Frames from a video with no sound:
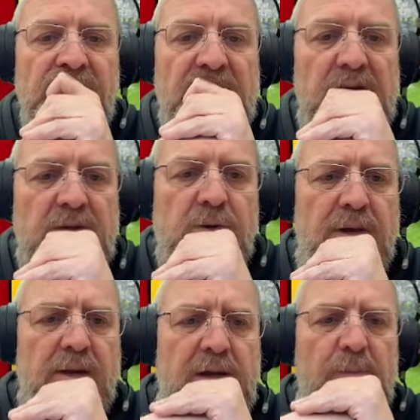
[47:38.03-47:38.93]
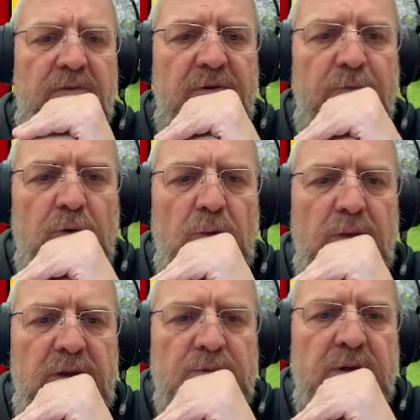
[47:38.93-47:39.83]
Still getting chemo every 4
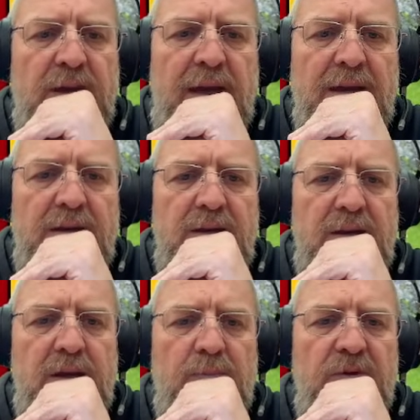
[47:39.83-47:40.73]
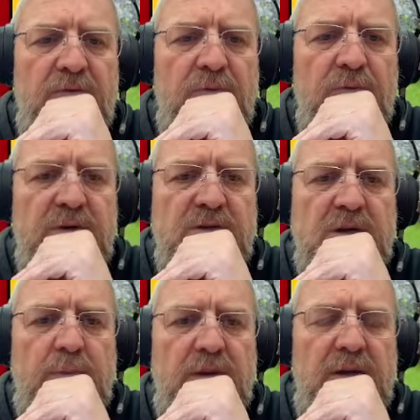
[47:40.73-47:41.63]
weeks, but hanging in there. Been 4 years
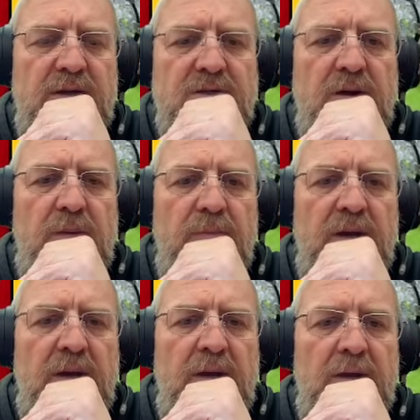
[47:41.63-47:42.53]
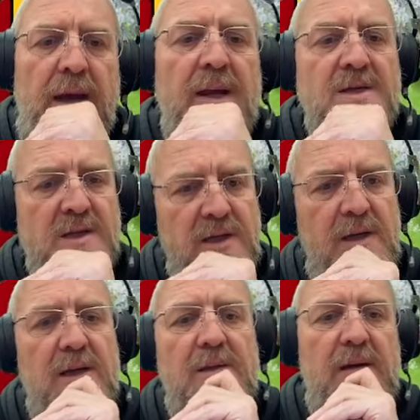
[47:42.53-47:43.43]
now, but at least I'm here. That is the
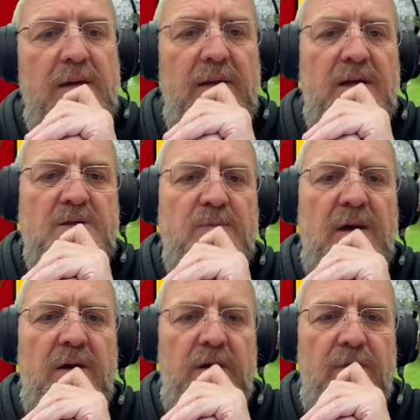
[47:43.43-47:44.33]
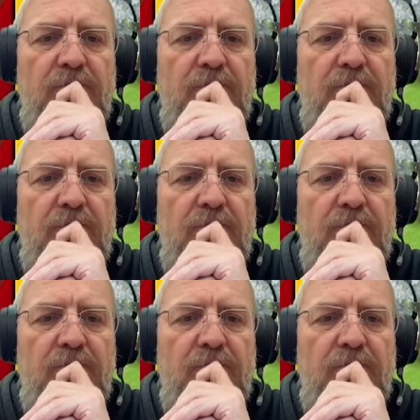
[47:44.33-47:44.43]
key thing. Yes, Mary.